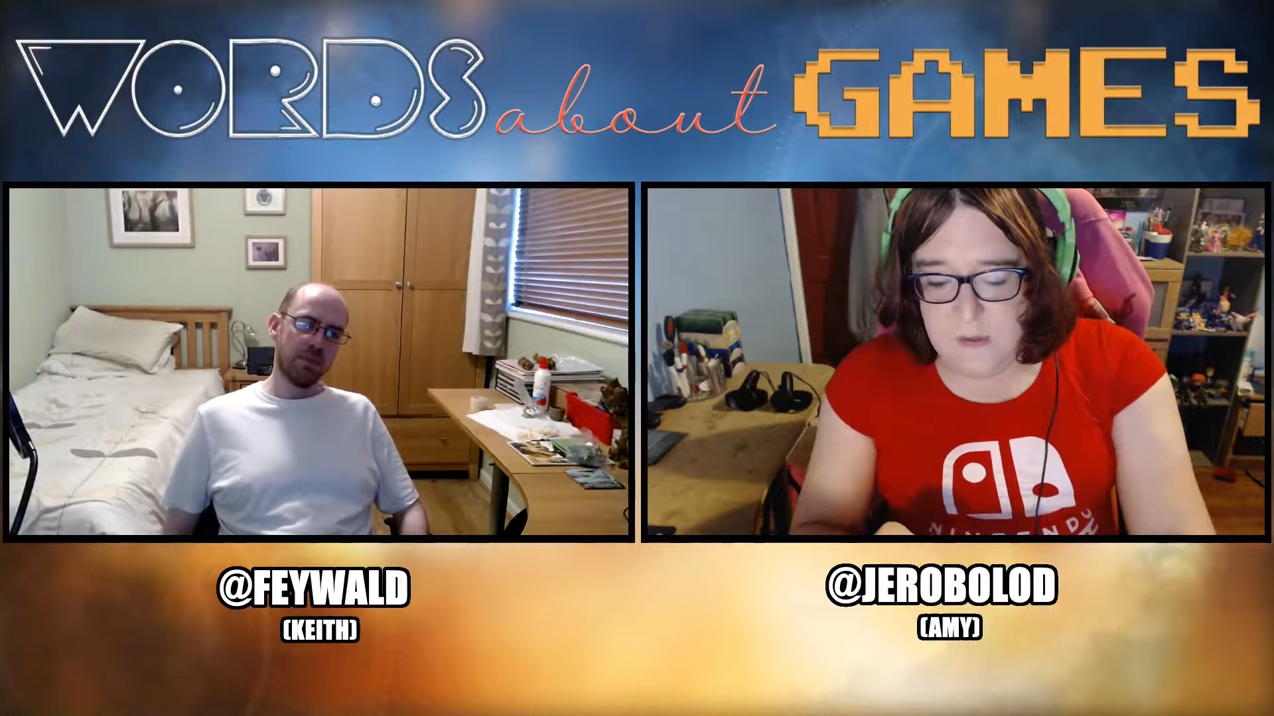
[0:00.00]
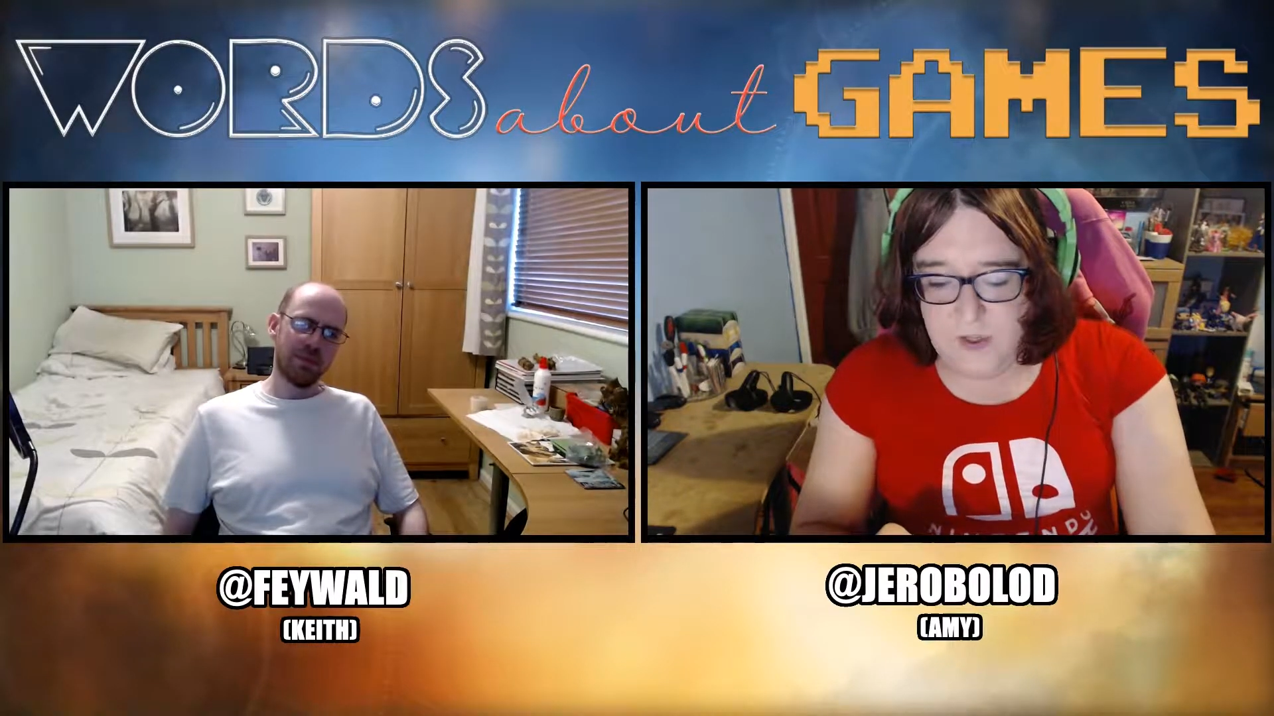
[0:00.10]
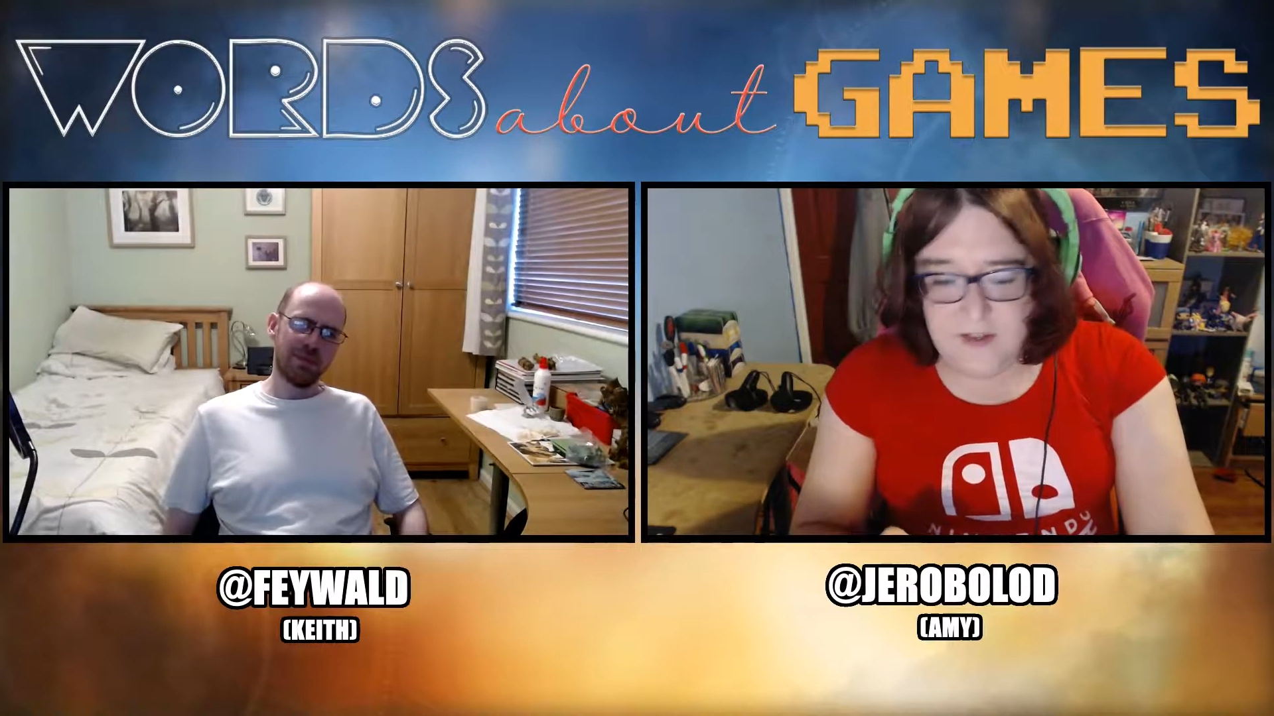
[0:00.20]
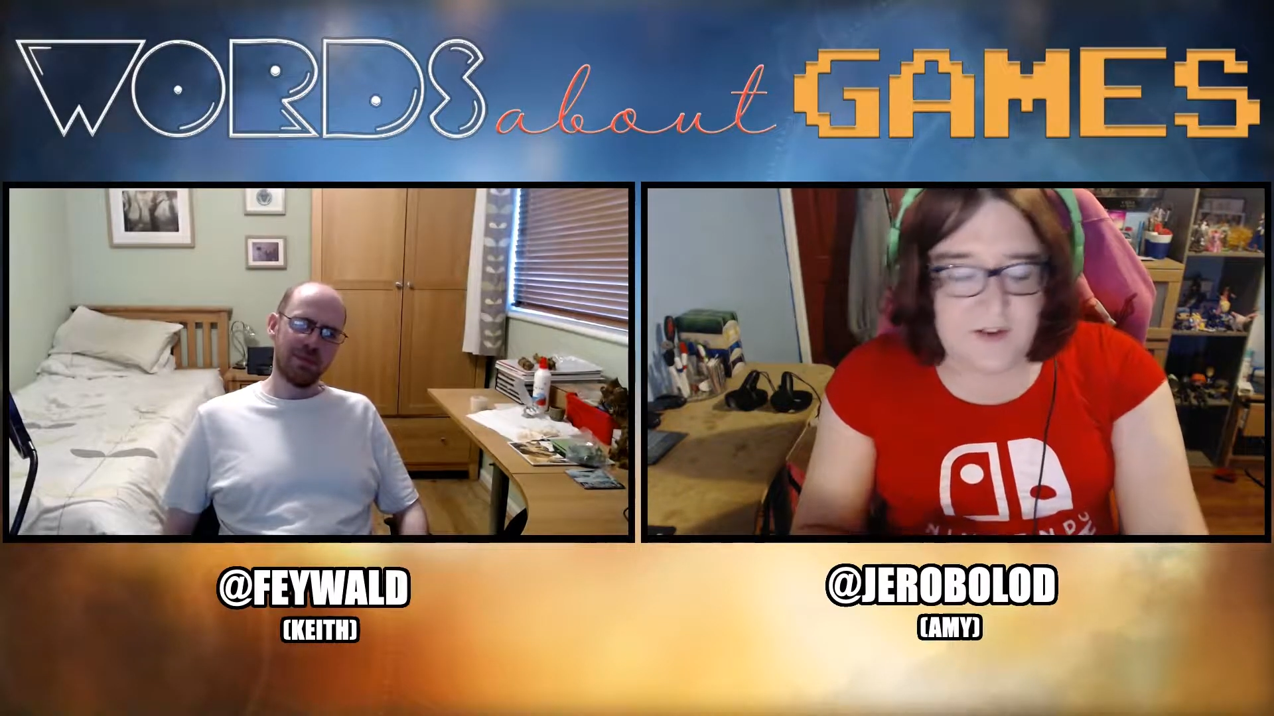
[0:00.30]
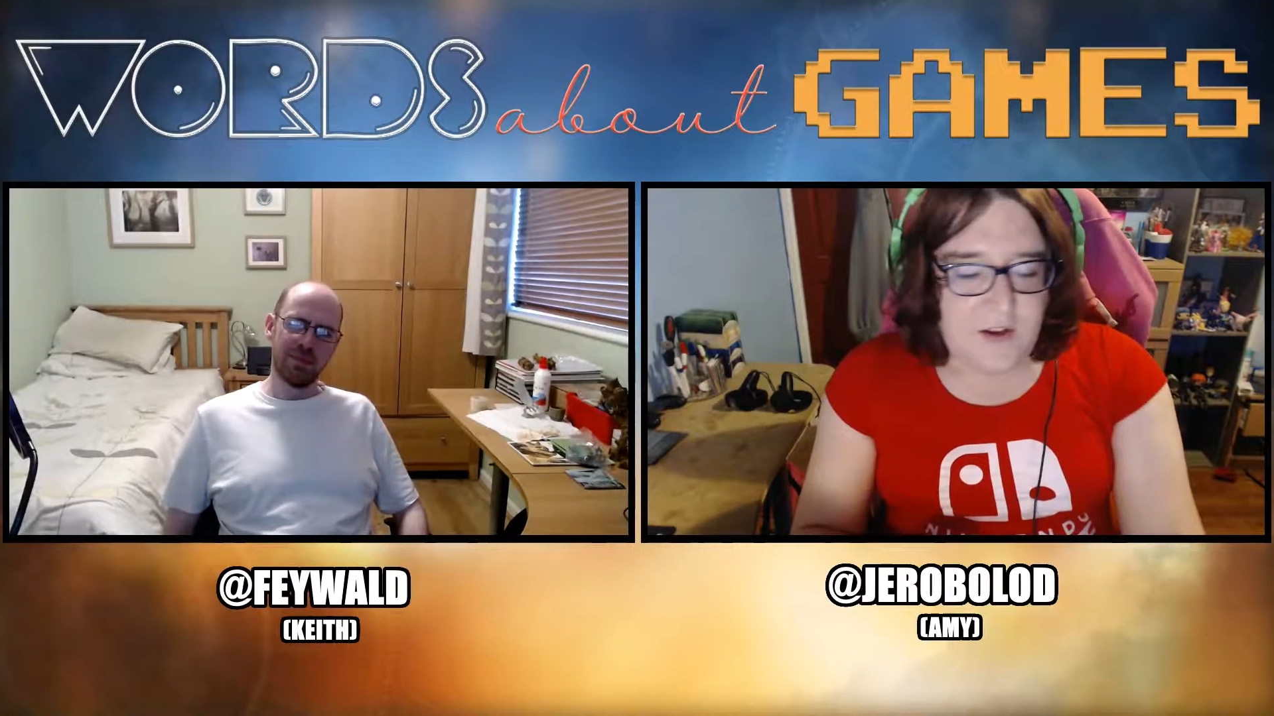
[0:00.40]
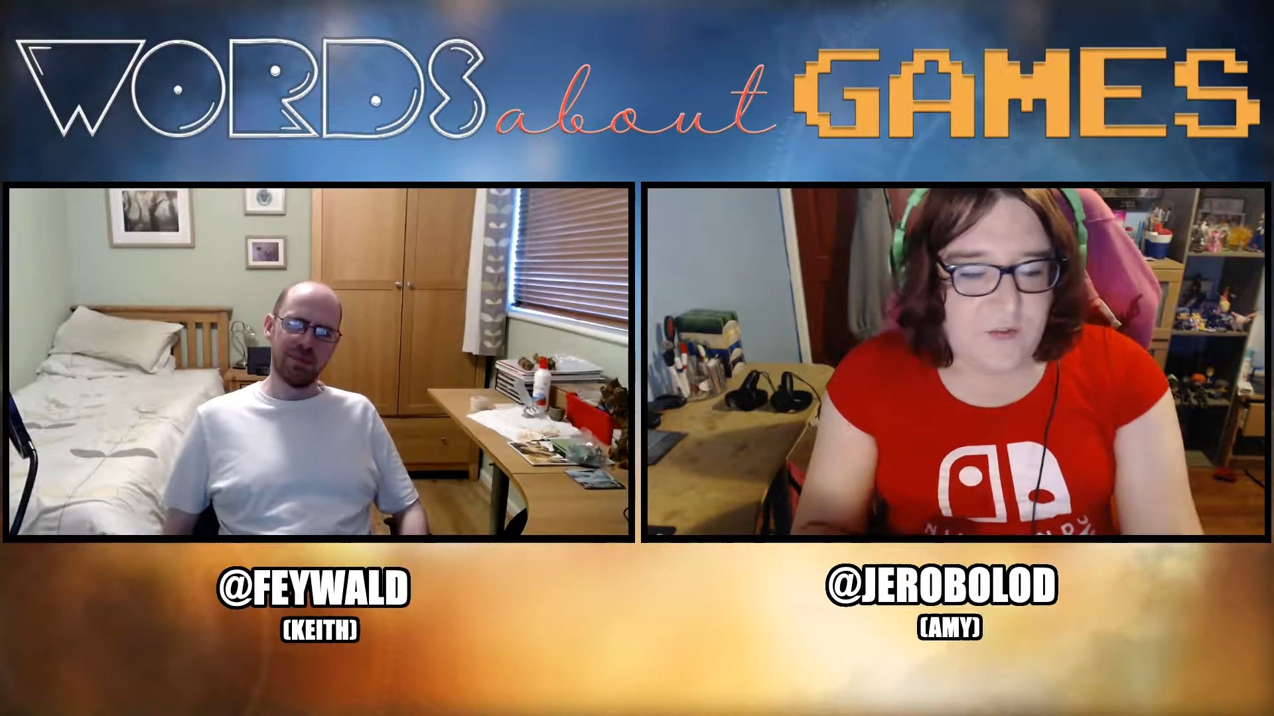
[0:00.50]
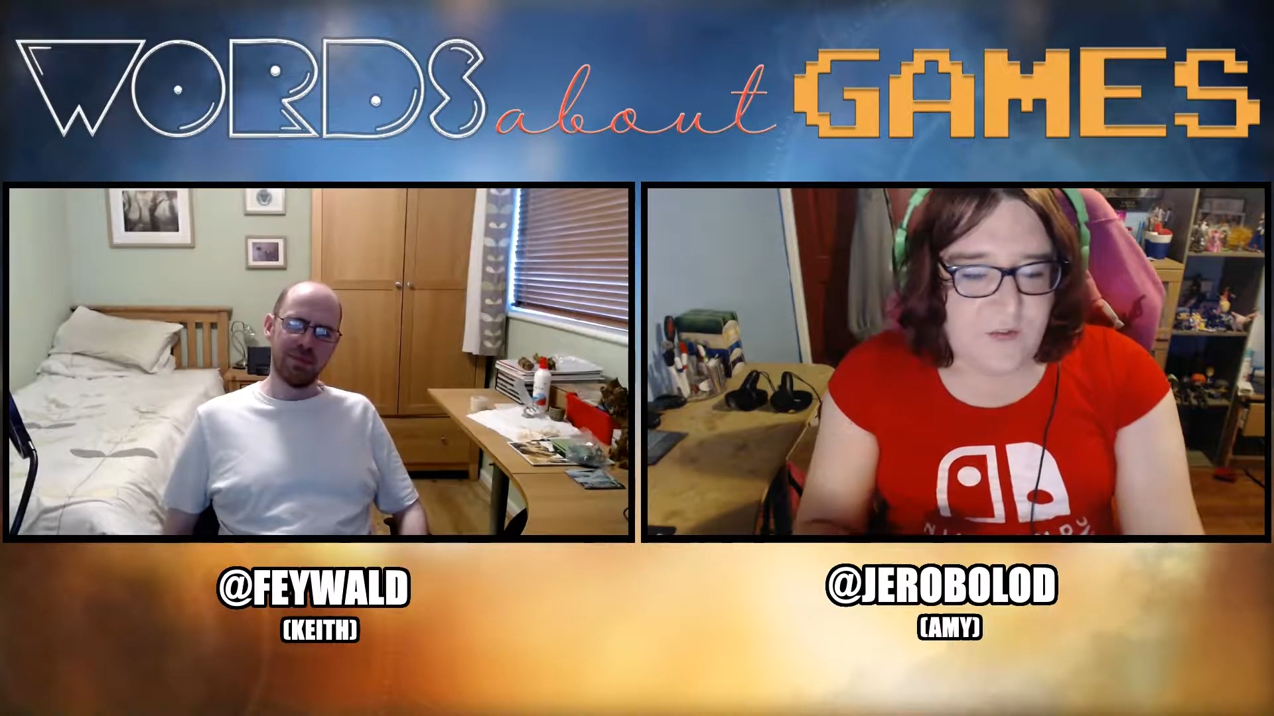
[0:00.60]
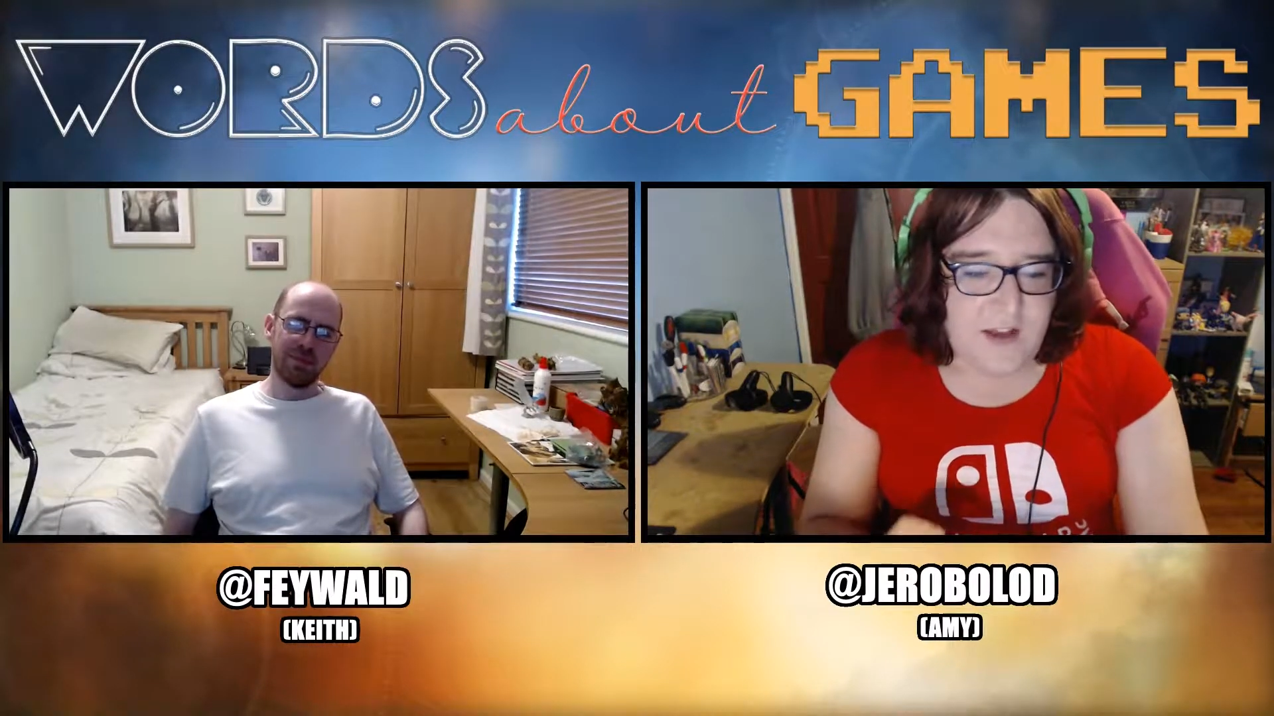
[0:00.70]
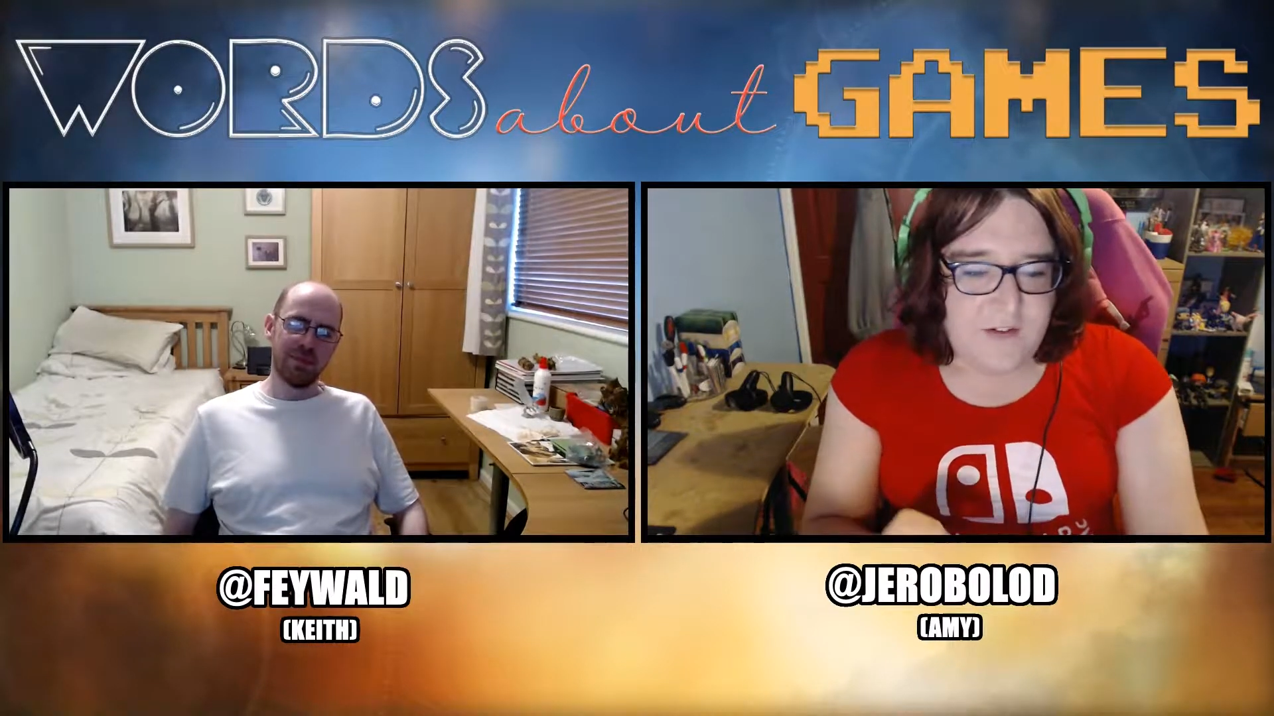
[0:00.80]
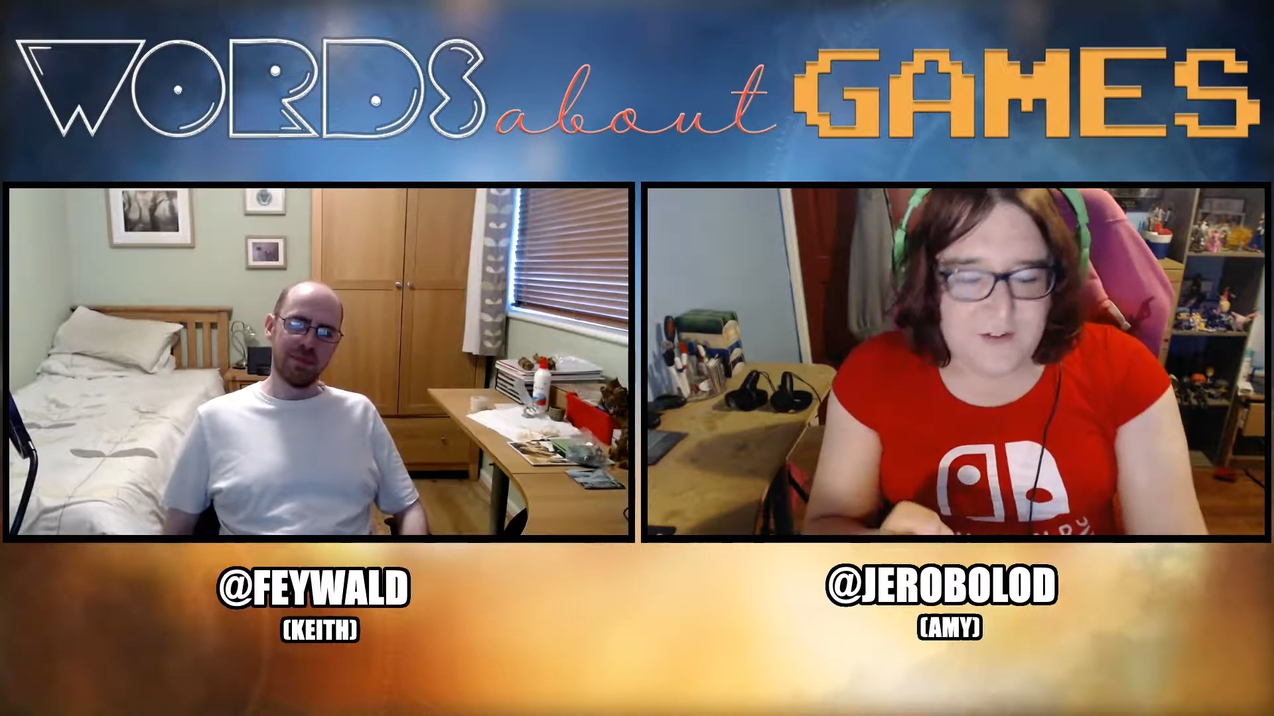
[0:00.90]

we discuss 5